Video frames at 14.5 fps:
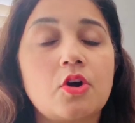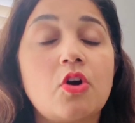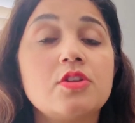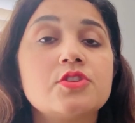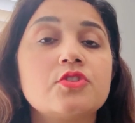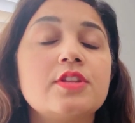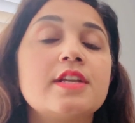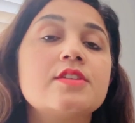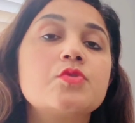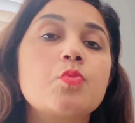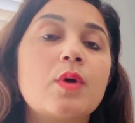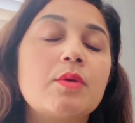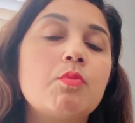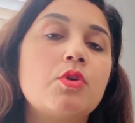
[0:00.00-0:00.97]
Also, there
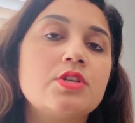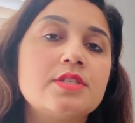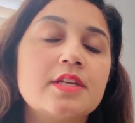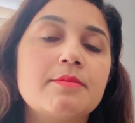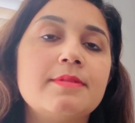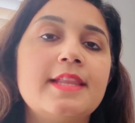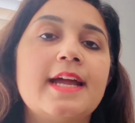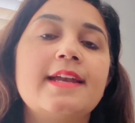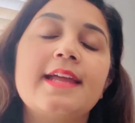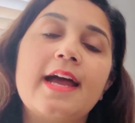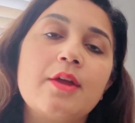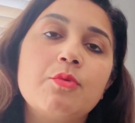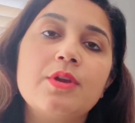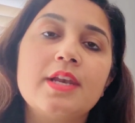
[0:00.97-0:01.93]
is one more tip
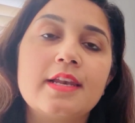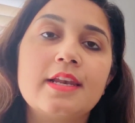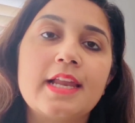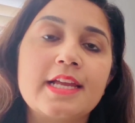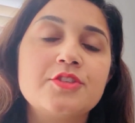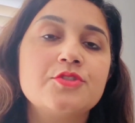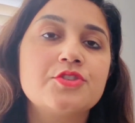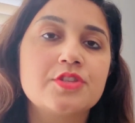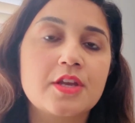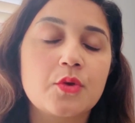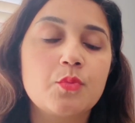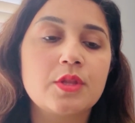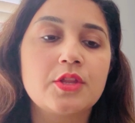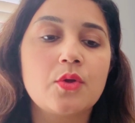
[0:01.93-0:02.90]
that I would like to
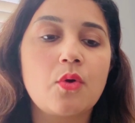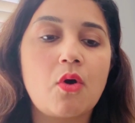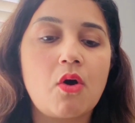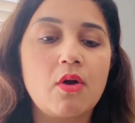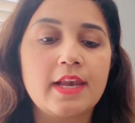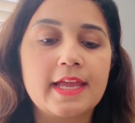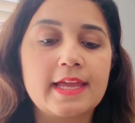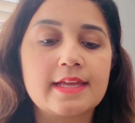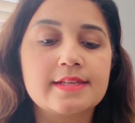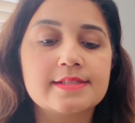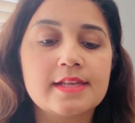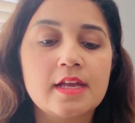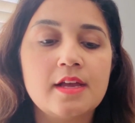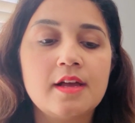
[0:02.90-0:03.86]
share with you all
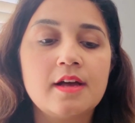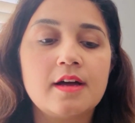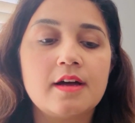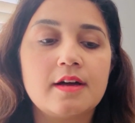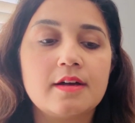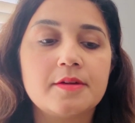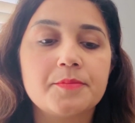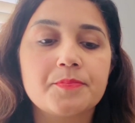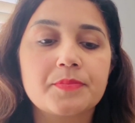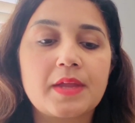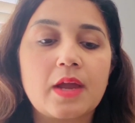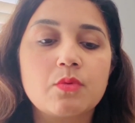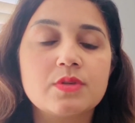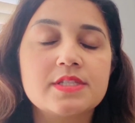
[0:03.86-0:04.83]
is,
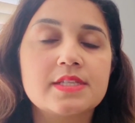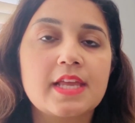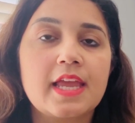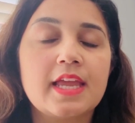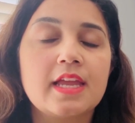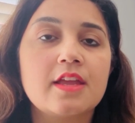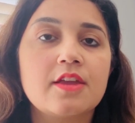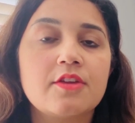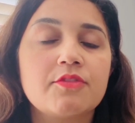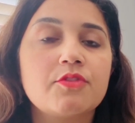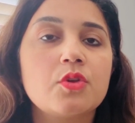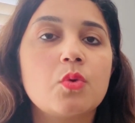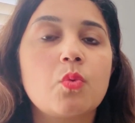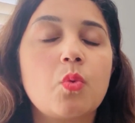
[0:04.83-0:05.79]
I would say,
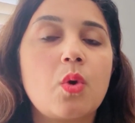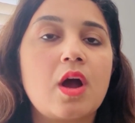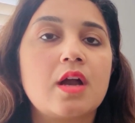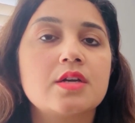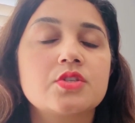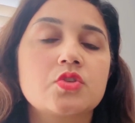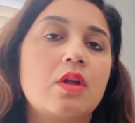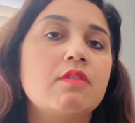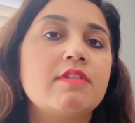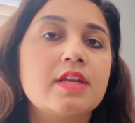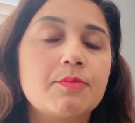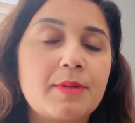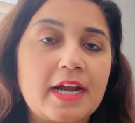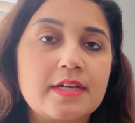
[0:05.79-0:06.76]
if you are
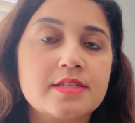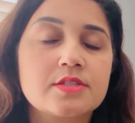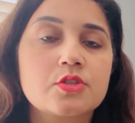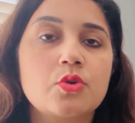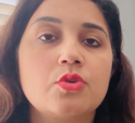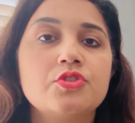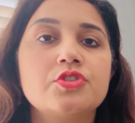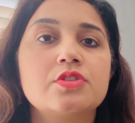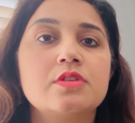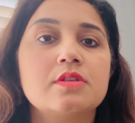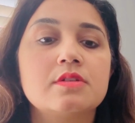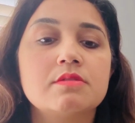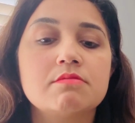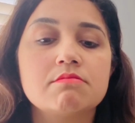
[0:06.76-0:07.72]
solving practice
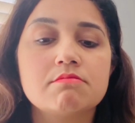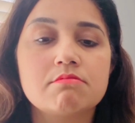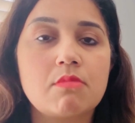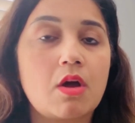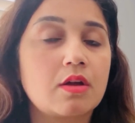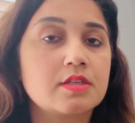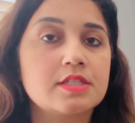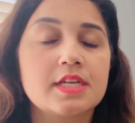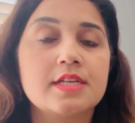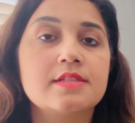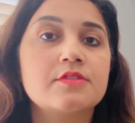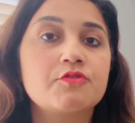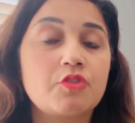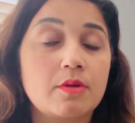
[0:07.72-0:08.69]
question mock
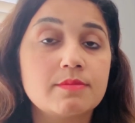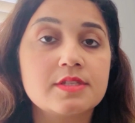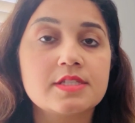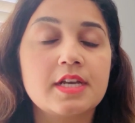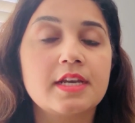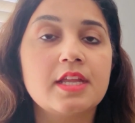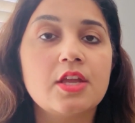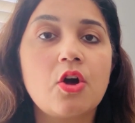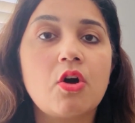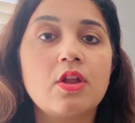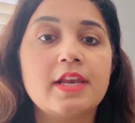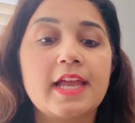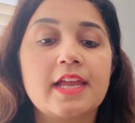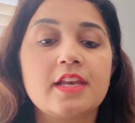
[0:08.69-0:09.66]
test from study
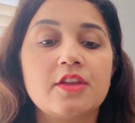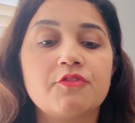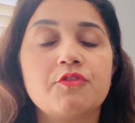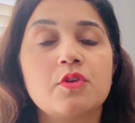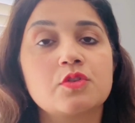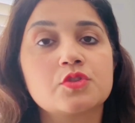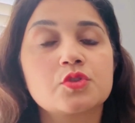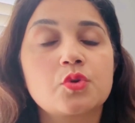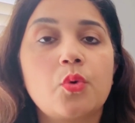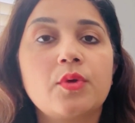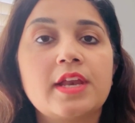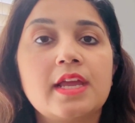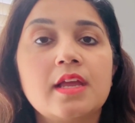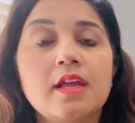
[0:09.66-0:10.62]
hall, and if you're
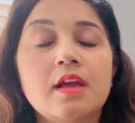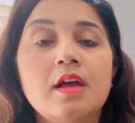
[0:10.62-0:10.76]
scoring